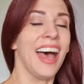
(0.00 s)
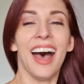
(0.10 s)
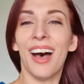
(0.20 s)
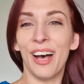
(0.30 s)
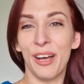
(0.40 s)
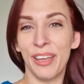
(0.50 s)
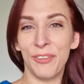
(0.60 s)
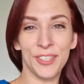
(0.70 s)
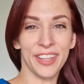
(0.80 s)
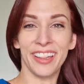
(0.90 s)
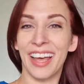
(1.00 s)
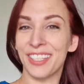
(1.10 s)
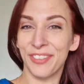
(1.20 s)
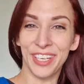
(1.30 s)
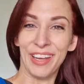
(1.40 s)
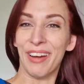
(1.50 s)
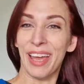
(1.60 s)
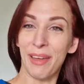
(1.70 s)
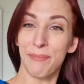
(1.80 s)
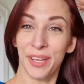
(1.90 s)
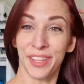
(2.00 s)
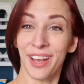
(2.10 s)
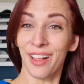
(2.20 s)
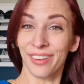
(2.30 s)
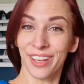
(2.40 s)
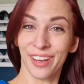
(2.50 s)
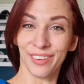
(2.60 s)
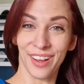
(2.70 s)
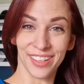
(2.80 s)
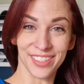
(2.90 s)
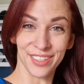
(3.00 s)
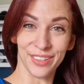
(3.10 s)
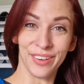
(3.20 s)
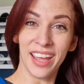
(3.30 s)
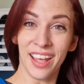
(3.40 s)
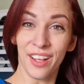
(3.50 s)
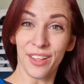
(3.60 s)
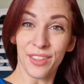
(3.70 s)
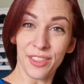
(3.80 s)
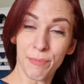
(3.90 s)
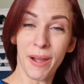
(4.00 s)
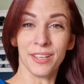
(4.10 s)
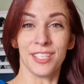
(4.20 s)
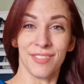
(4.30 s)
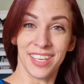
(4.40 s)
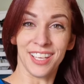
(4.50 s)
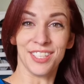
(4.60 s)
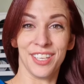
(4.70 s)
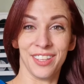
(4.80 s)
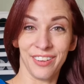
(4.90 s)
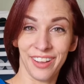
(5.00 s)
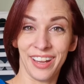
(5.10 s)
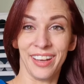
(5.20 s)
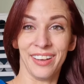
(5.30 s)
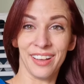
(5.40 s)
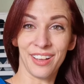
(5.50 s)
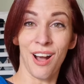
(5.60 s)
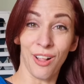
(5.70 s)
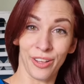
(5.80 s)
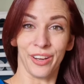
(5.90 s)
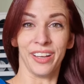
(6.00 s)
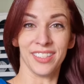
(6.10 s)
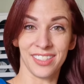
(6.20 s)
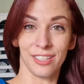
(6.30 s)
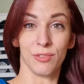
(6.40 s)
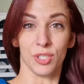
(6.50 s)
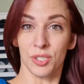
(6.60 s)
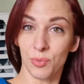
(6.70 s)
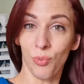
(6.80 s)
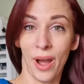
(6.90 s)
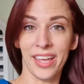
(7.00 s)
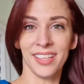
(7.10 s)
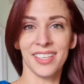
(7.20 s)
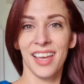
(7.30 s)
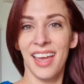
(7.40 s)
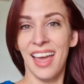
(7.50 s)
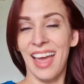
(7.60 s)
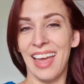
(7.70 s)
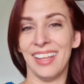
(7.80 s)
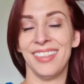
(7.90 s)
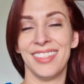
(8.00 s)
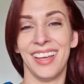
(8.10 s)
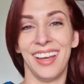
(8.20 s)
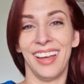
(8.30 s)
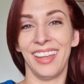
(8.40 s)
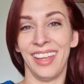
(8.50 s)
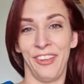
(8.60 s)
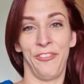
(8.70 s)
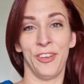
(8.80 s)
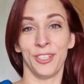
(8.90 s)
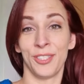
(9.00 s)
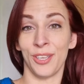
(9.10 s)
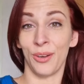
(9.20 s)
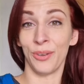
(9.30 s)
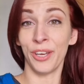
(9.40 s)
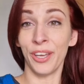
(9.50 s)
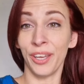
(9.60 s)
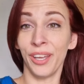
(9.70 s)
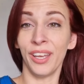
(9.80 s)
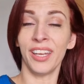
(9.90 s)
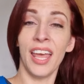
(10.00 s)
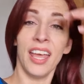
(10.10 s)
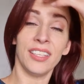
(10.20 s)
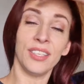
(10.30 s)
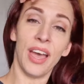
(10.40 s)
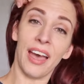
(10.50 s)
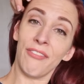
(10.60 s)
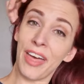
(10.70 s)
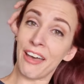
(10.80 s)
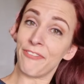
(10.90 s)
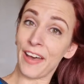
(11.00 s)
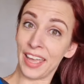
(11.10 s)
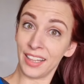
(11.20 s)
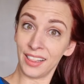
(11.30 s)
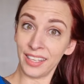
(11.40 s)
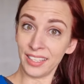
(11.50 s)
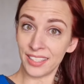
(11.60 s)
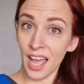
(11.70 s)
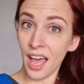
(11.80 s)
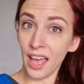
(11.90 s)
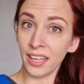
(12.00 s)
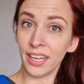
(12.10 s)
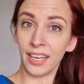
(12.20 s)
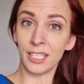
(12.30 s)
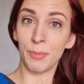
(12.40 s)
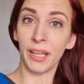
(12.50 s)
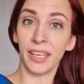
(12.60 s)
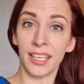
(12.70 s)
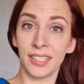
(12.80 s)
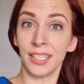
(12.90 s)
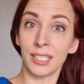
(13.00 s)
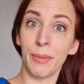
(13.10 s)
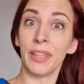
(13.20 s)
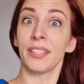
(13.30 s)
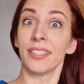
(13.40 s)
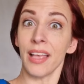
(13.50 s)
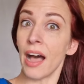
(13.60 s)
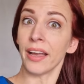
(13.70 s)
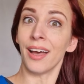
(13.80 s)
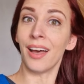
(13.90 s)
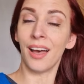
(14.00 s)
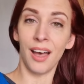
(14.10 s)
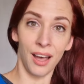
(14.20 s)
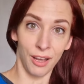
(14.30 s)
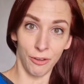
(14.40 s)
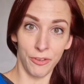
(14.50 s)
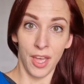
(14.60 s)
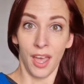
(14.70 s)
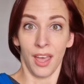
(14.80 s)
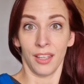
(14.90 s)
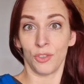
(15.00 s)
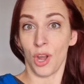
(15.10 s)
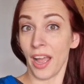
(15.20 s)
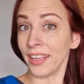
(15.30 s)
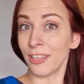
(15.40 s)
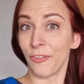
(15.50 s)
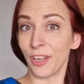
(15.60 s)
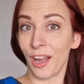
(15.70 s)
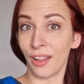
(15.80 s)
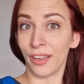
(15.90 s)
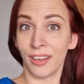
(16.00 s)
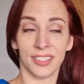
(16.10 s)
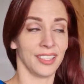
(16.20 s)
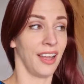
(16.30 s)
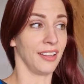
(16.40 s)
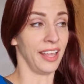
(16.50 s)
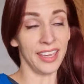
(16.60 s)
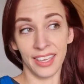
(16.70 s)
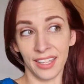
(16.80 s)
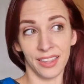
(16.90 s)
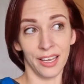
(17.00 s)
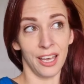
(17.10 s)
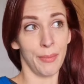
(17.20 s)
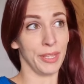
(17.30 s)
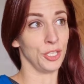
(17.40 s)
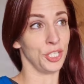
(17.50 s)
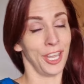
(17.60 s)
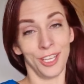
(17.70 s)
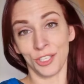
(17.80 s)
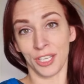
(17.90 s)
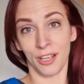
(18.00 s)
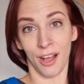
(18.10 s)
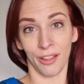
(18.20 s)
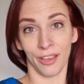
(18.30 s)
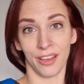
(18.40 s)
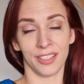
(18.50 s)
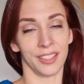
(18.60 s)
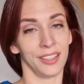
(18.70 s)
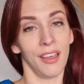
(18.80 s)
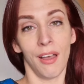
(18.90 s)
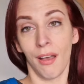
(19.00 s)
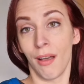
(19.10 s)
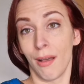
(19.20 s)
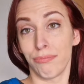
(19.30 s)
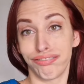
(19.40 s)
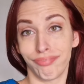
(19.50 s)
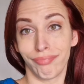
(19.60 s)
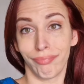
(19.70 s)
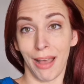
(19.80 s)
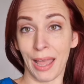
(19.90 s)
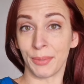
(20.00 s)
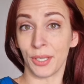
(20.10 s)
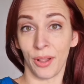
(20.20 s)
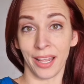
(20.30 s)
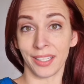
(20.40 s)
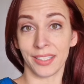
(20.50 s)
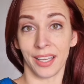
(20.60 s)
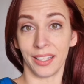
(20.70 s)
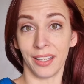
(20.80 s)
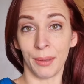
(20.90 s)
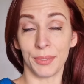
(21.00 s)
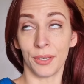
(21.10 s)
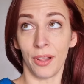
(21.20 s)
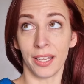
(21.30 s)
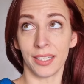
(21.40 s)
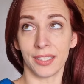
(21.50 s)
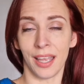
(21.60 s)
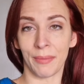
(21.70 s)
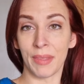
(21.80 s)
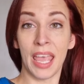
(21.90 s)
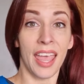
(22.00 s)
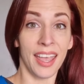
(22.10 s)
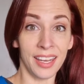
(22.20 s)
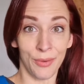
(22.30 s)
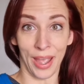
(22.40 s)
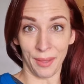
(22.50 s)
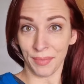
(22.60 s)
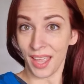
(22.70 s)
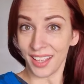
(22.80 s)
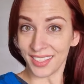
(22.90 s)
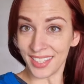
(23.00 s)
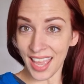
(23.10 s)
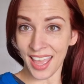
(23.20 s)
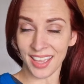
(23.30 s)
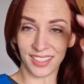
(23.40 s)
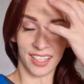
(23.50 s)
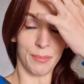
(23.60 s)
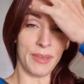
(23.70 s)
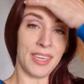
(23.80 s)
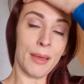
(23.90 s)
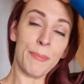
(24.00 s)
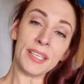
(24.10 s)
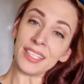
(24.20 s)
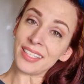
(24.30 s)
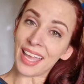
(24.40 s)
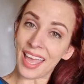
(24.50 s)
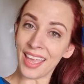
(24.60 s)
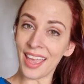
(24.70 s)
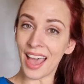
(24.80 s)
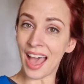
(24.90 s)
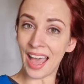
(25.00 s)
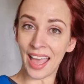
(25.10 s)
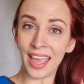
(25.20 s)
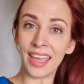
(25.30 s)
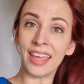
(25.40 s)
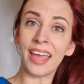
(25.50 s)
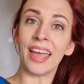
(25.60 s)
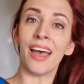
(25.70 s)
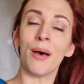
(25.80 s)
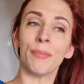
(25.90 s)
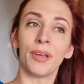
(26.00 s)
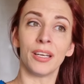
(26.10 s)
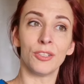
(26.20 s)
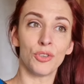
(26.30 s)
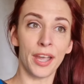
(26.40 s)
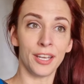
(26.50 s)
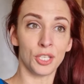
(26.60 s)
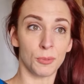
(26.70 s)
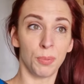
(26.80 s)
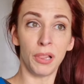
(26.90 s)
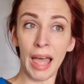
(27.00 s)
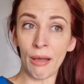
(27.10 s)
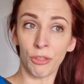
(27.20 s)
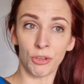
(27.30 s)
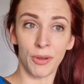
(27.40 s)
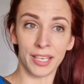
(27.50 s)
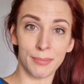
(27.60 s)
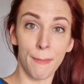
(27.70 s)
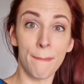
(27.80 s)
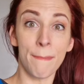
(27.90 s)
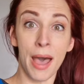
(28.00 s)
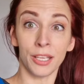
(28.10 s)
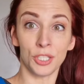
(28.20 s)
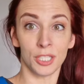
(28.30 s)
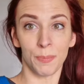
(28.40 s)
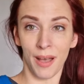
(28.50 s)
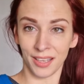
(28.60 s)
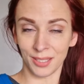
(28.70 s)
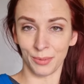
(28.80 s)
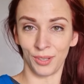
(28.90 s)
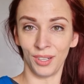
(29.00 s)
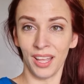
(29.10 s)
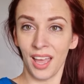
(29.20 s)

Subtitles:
If you saw the last video, I put the color coat onto the parts of the kitchen that are getting color instead of just white. And it feels so good to have that finally done. It has been like a 6 month saga of trying different colors and not liking them and then changing colors. And I'm so glad it's done. I'm so glad it's done. Anyway, today is going to be a busy day. I am going to try to just plow through as much as possible.